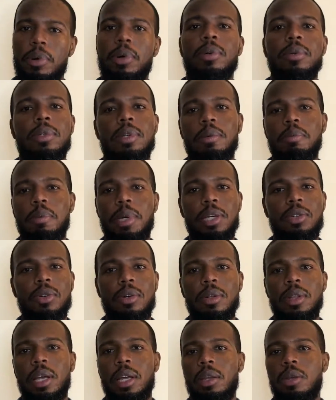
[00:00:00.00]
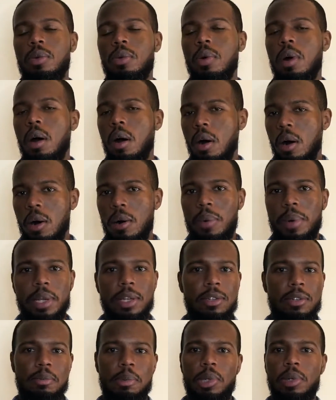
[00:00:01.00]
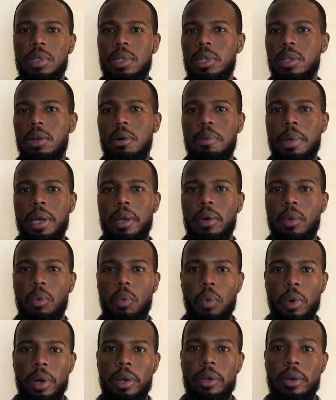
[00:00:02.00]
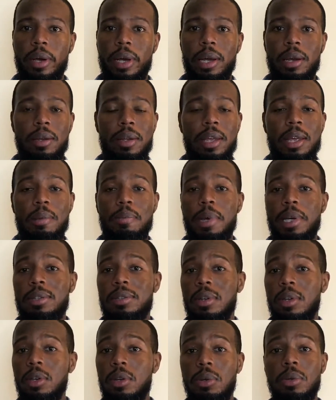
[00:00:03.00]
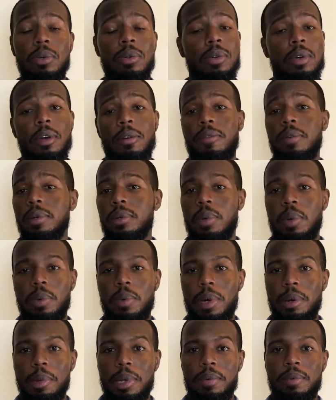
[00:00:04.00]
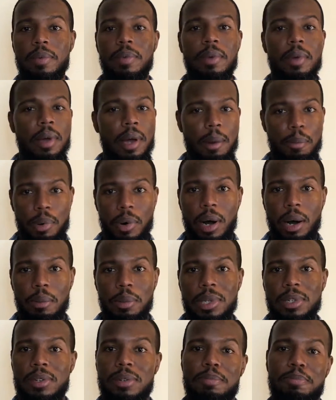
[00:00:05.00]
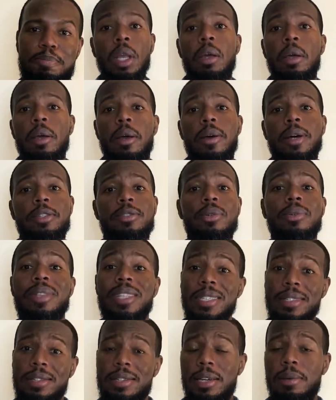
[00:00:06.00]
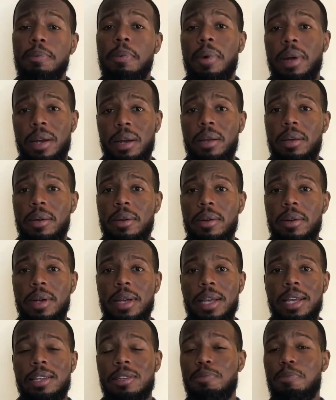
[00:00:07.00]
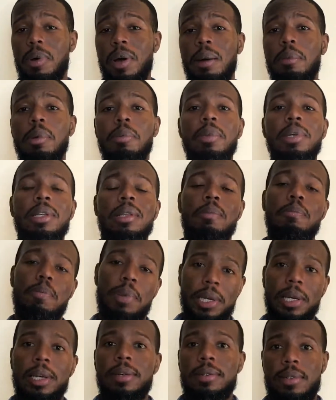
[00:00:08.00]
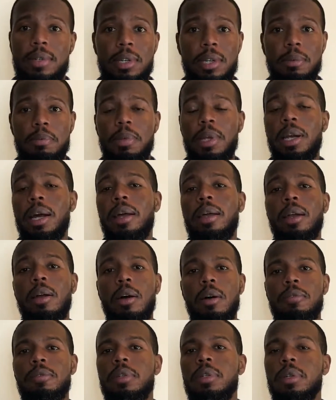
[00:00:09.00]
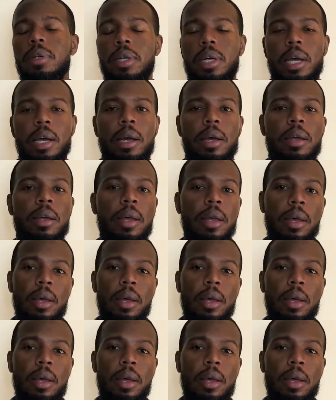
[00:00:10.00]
pro tip, make sure that you always smell good no matter where you're at. It makes a huge difference with women. I promise. All right, so this tip right here is probably the biggest tip that I can offer to a guy,